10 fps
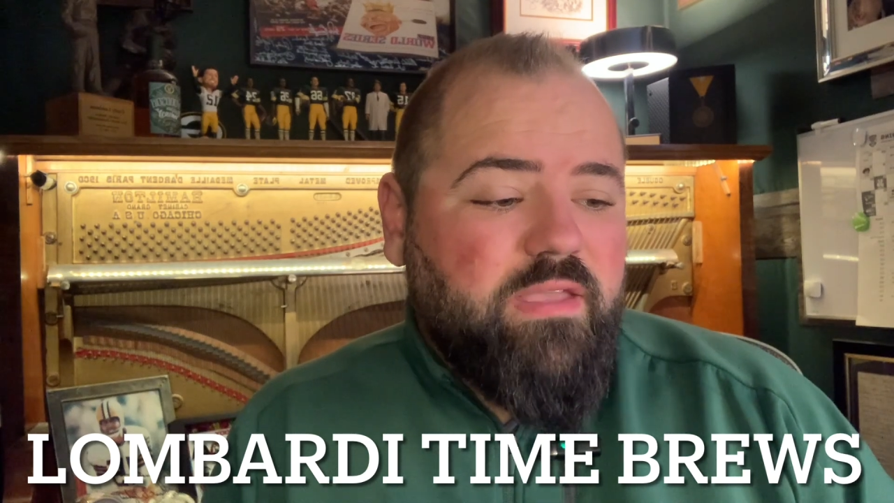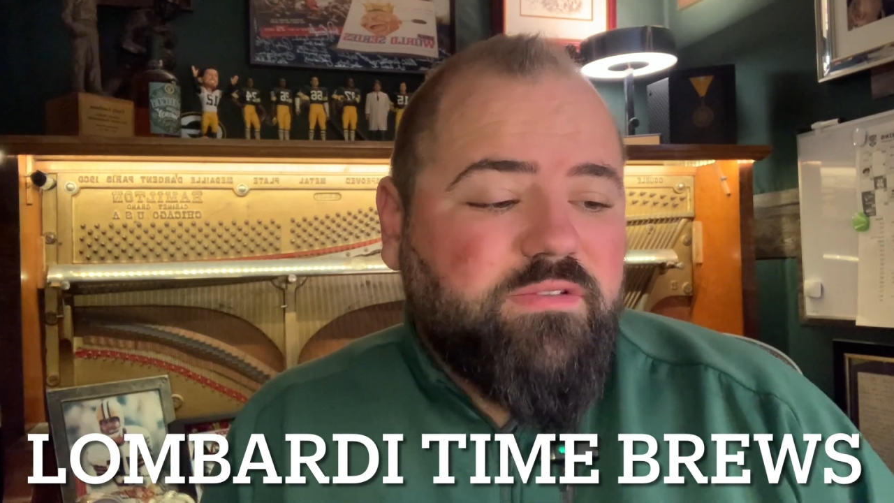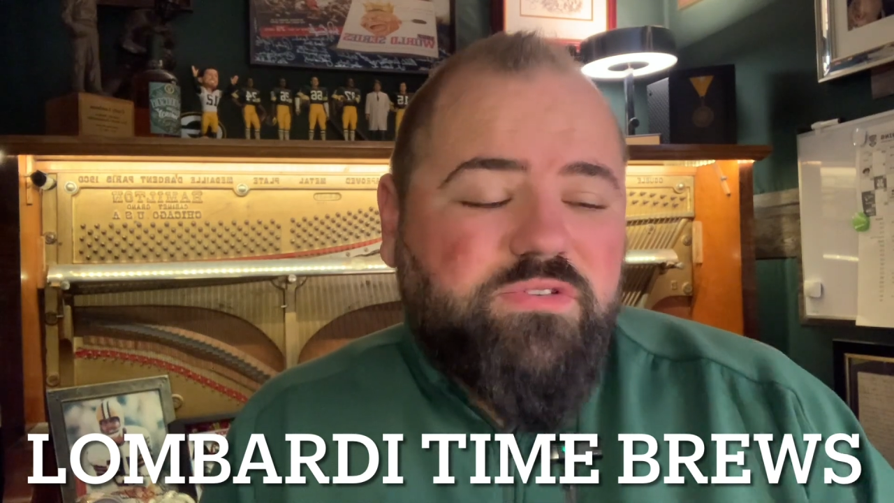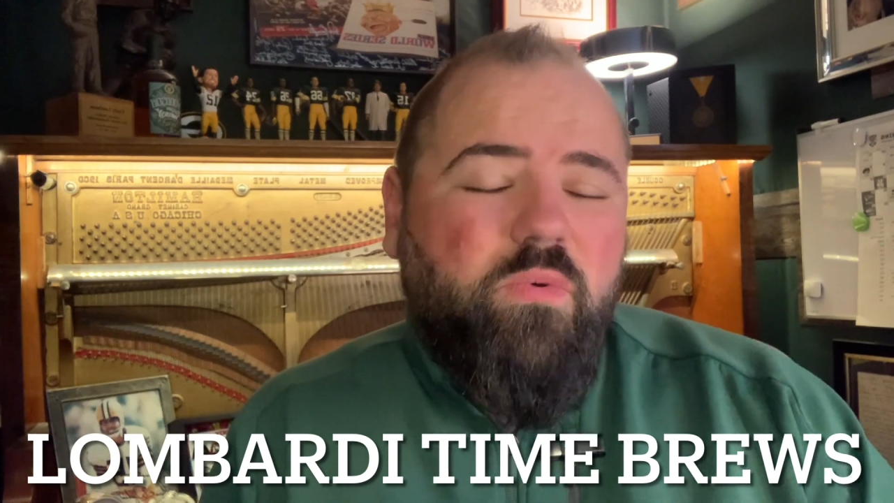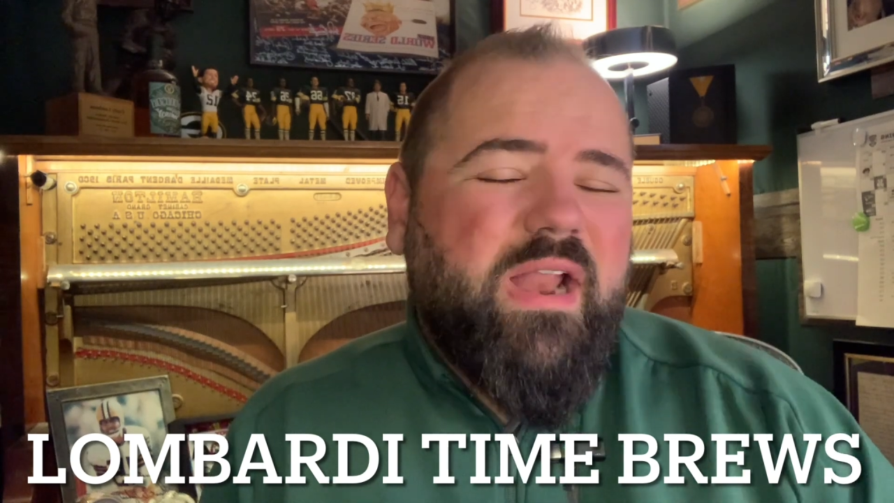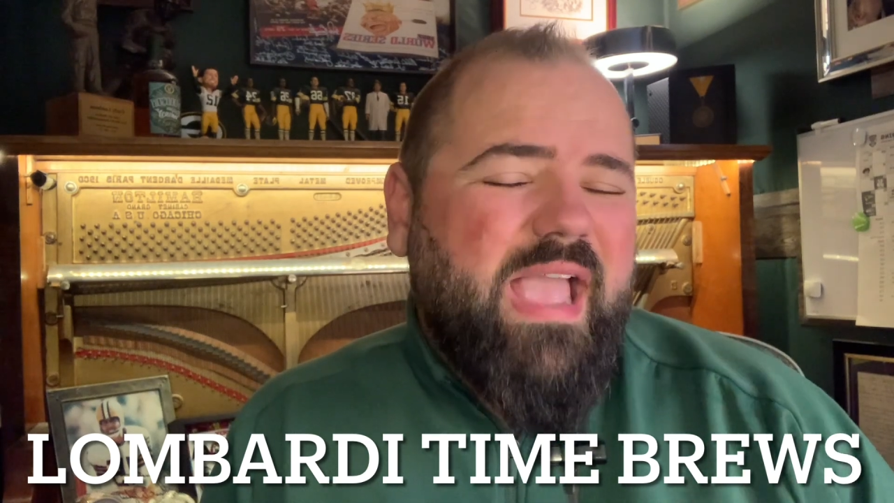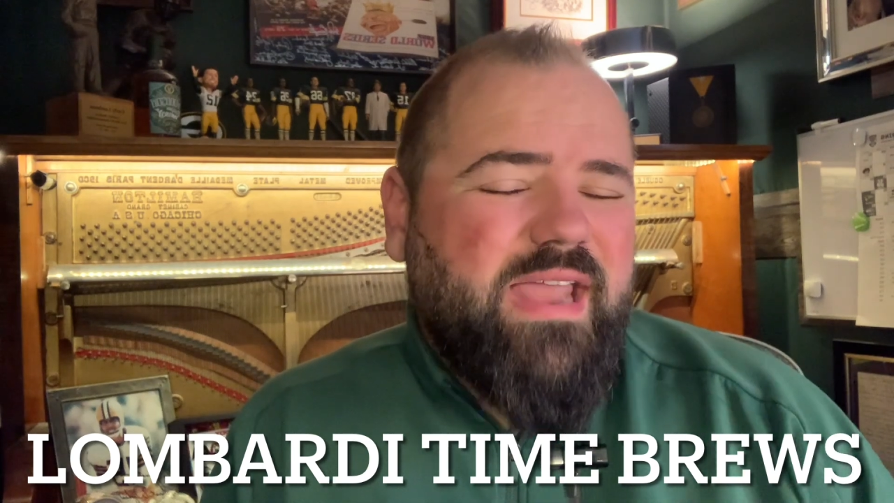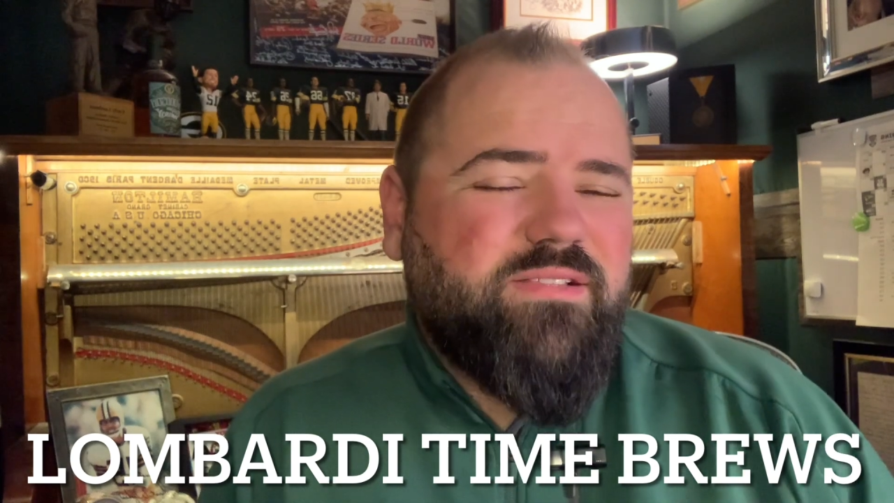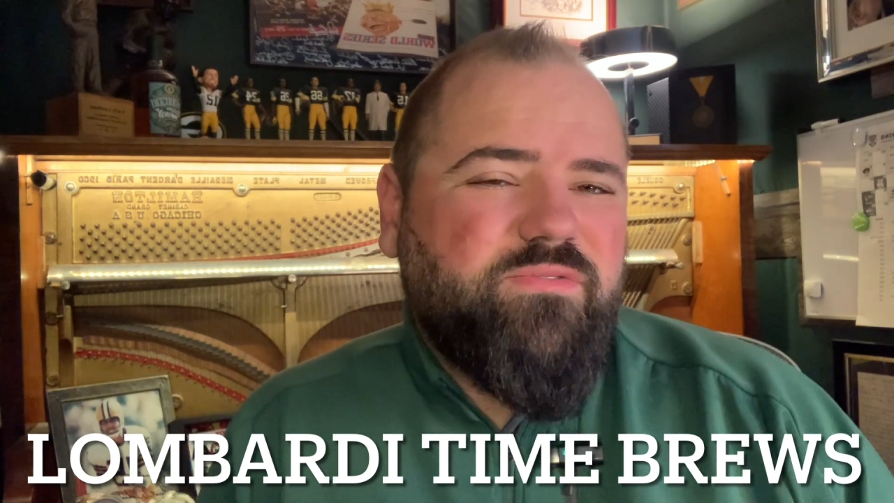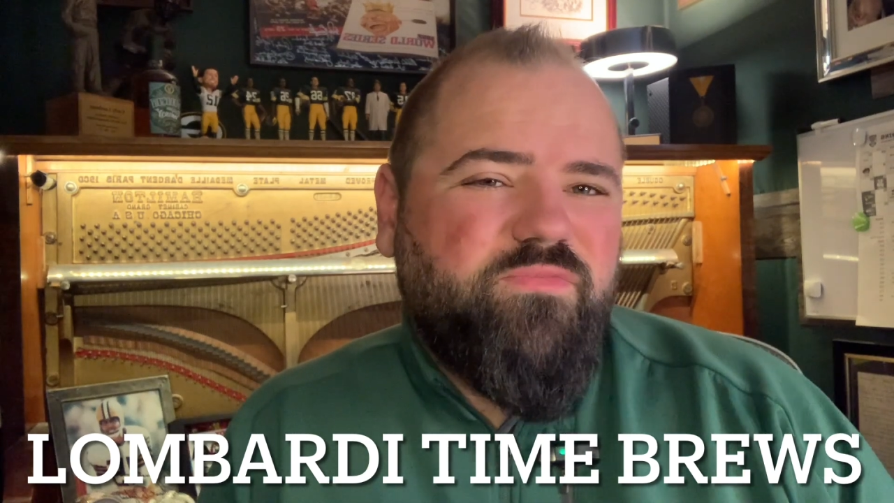So when I had
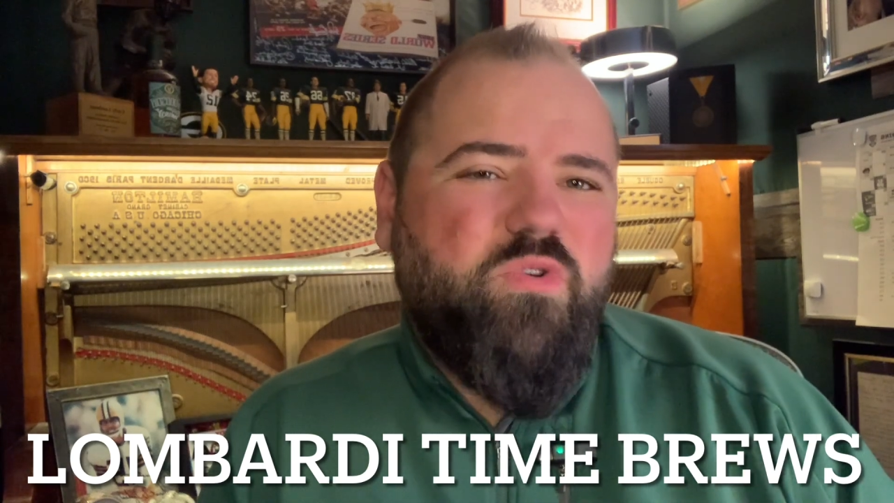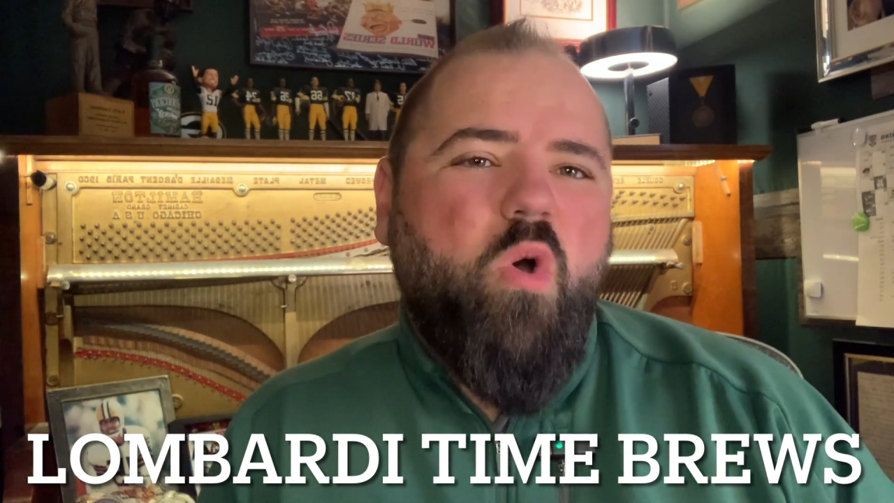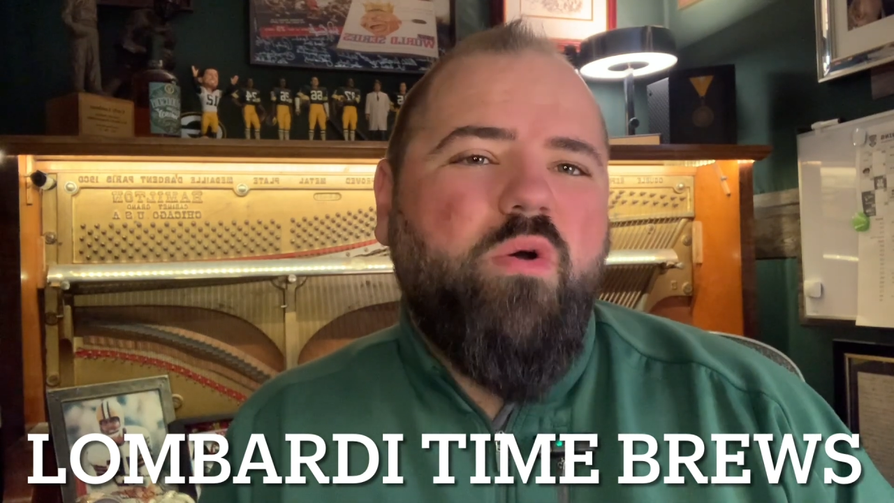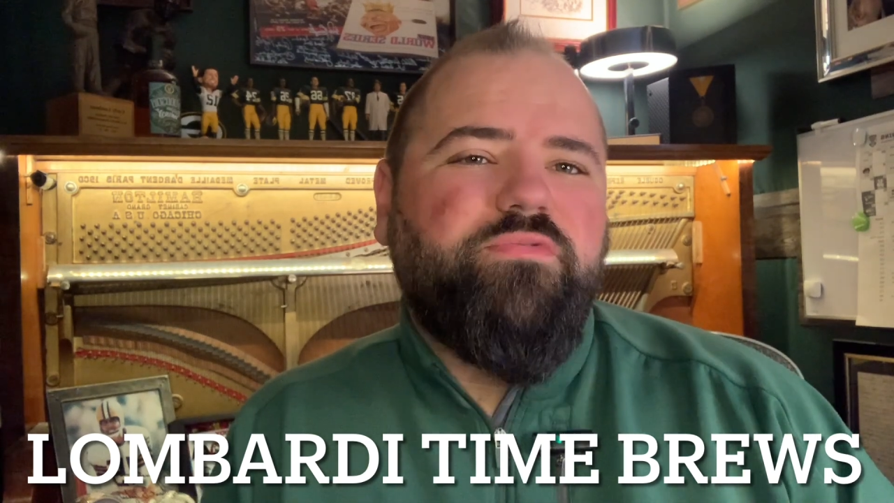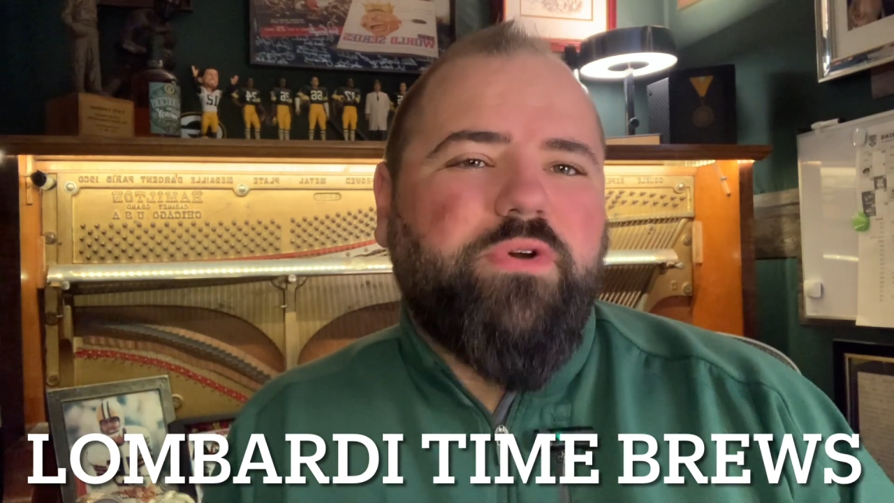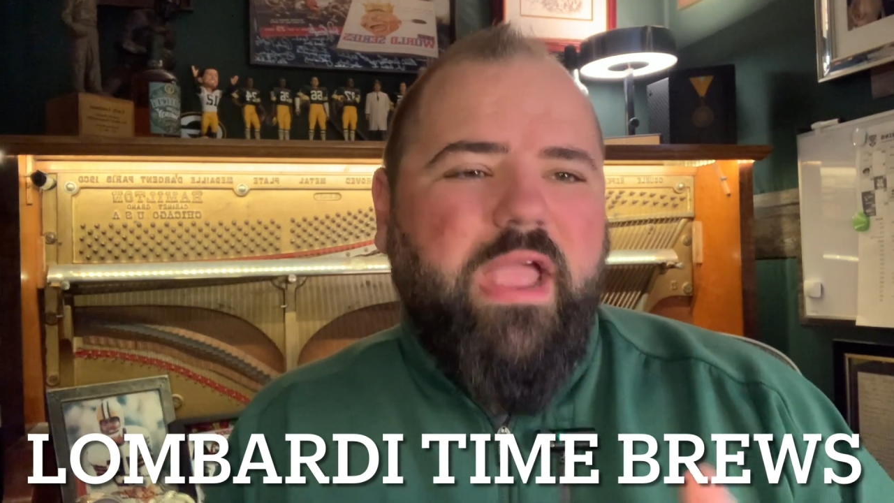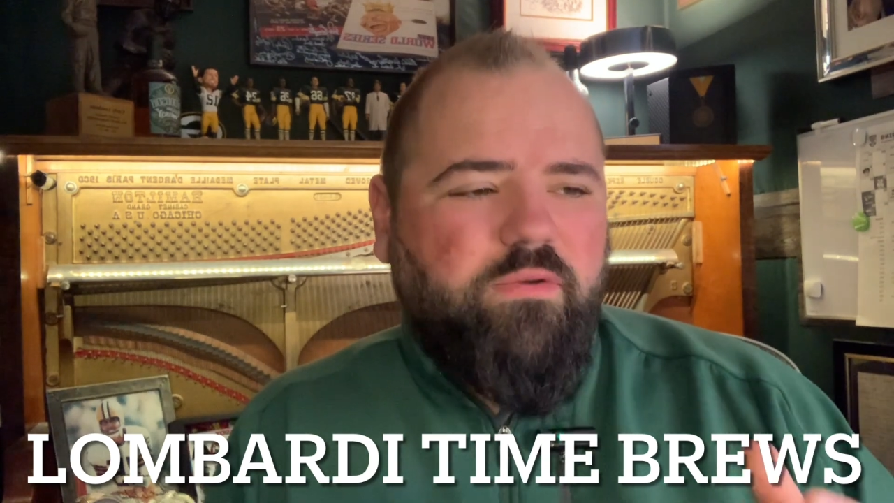to go over